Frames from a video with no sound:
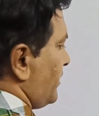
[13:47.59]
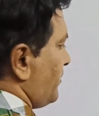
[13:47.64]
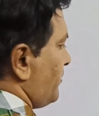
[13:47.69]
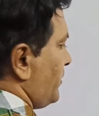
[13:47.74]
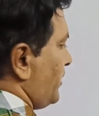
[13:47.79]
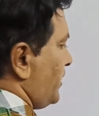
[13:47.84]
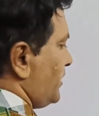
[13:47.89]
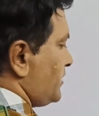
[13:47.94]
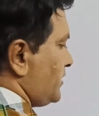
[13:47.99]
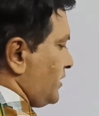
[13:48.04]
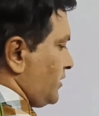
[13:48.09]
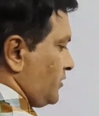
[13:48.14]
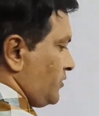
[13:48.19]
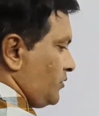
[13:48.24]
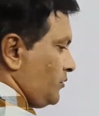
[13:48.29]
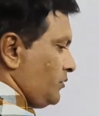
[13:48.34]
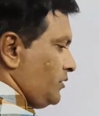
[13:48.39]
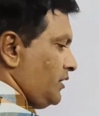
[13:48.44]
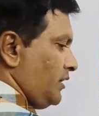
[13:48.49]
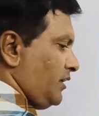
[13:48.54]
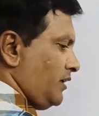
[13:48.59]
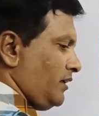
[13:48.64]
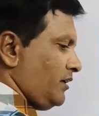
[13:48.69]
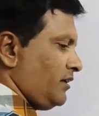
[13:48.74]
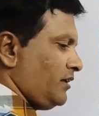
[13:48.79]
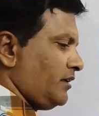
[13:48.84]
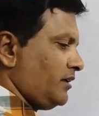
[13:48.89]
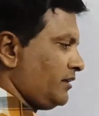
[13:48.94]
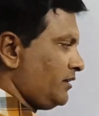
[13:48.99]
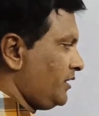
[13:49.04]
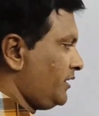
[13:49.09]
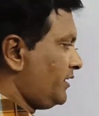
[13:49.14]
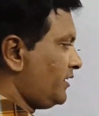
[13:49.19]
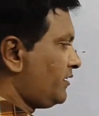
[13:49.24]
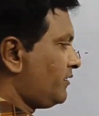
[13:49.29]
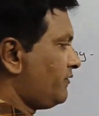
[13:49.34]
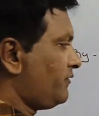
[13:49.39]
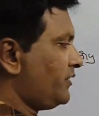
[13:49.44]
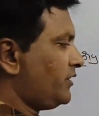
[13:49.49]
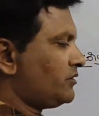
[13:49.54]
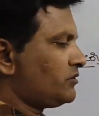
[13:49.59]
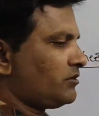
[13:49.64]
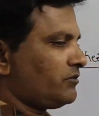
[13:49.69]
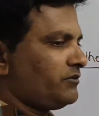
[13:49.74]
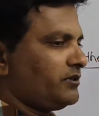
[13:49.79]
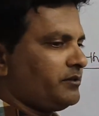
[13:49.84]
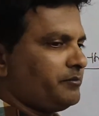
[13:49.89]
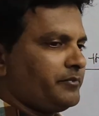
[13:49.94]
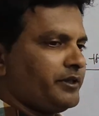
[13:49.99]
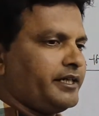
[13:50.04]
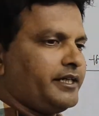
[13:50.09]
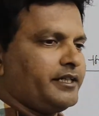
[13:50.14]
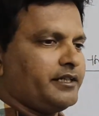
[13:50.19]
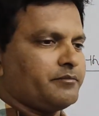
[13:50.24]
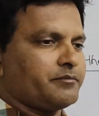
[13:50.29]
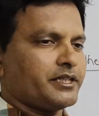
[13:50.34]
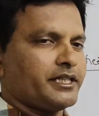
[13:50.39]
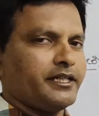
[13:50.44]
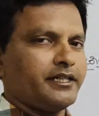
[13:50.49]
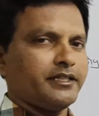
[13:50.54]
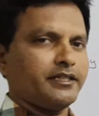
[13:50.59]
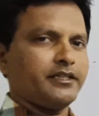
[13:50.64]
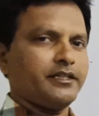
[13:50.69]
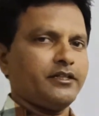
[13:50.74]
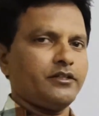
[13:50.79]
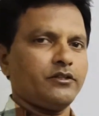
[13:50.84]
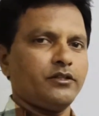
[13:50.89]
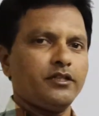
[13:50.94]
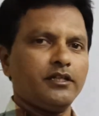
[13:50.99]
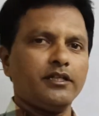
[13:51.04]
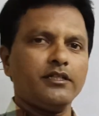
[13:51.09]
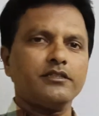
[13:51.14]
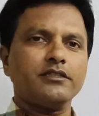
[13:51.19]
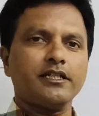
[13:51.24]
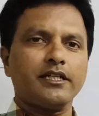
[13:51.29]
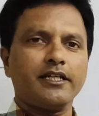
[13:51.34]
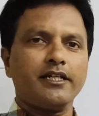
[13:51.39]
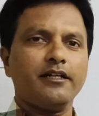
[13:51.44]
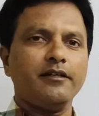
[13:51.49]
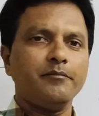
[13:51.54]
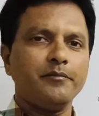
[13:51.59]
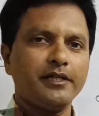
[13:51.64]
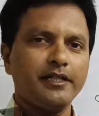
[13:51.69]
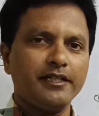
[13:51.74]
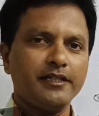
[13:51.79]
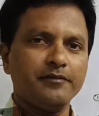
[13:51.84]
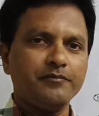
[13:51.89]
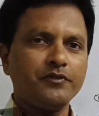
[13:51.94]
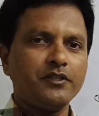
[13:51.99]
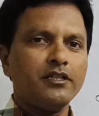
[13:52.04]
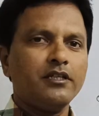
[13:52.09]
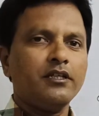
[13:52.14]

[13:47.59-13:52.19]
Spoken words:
passing through the interface of the medium, getting into the second medium.